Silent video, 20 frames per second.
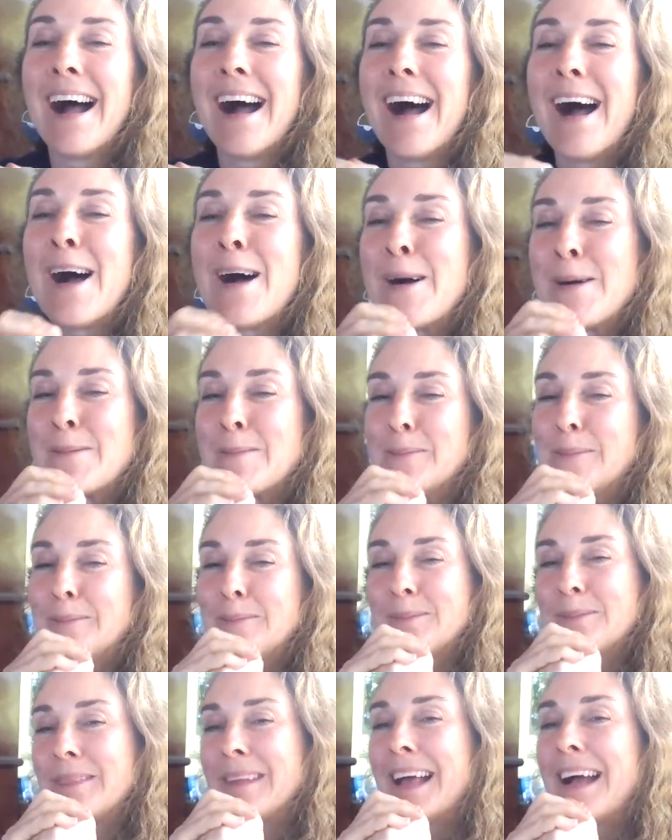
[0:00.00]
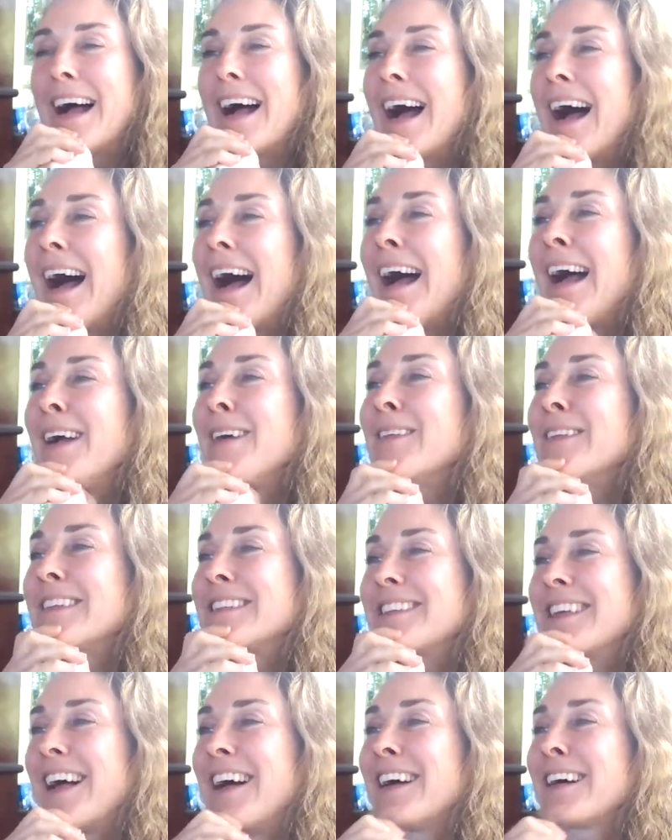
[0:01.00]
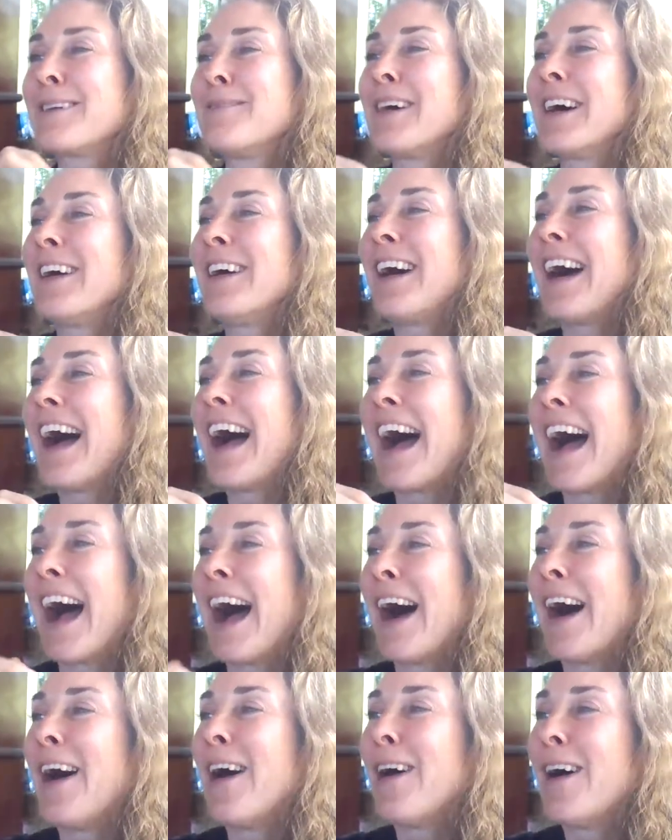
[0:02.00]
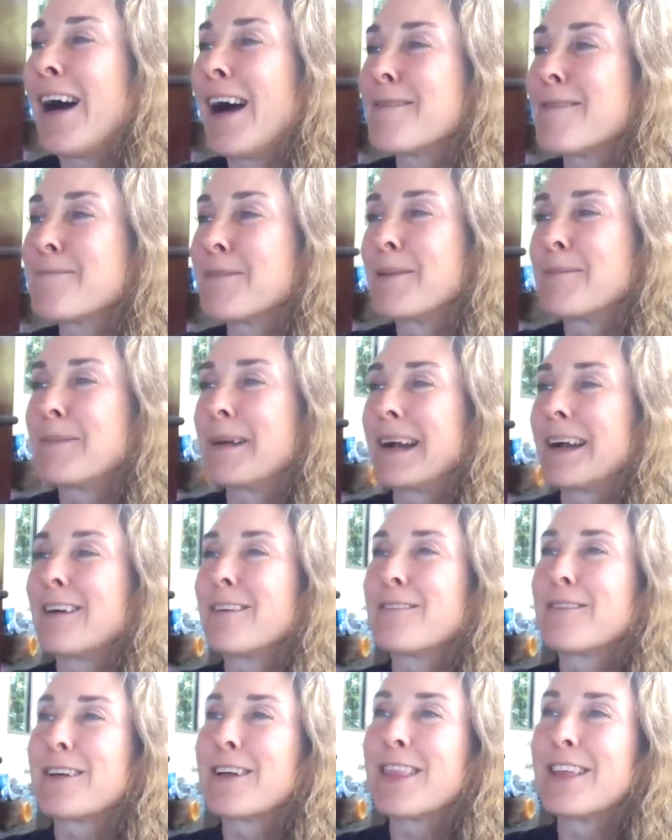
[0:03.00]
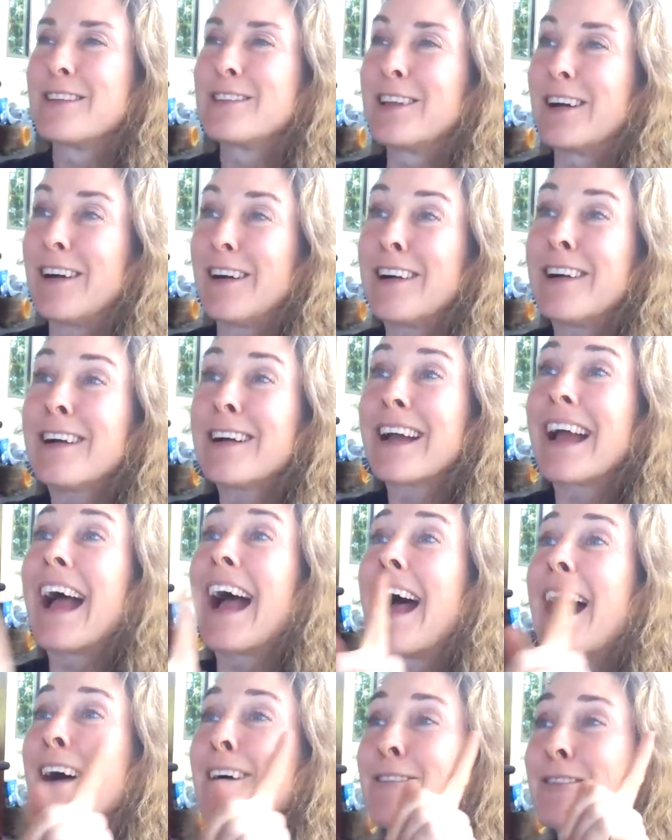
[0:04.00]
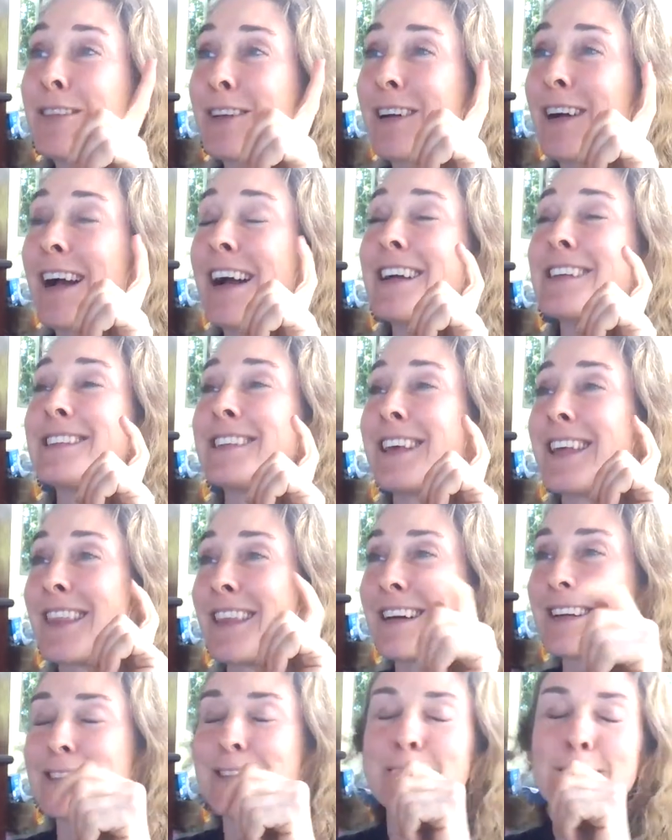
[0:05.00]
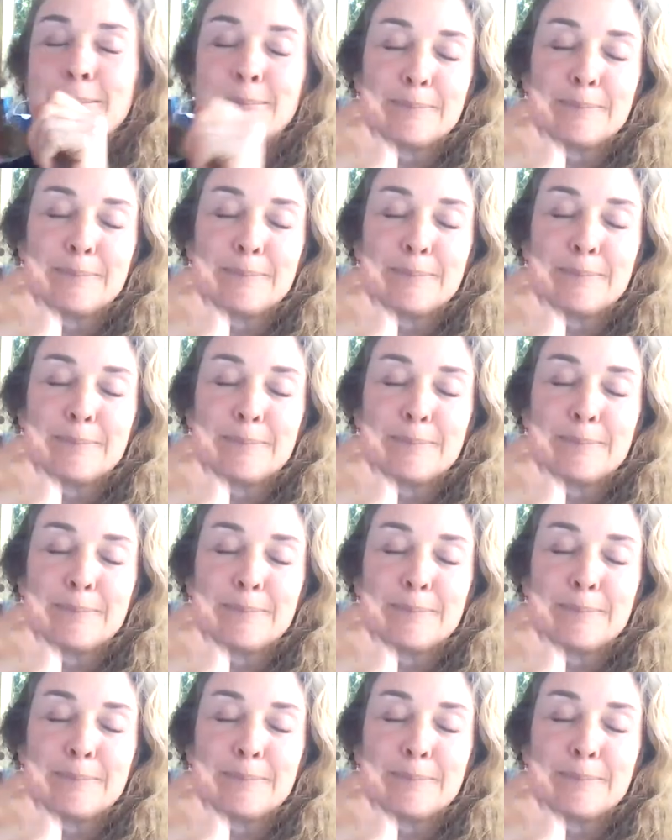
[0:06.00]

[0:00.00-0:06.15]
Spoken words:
I will talk about how I prepared for the dark after I say this.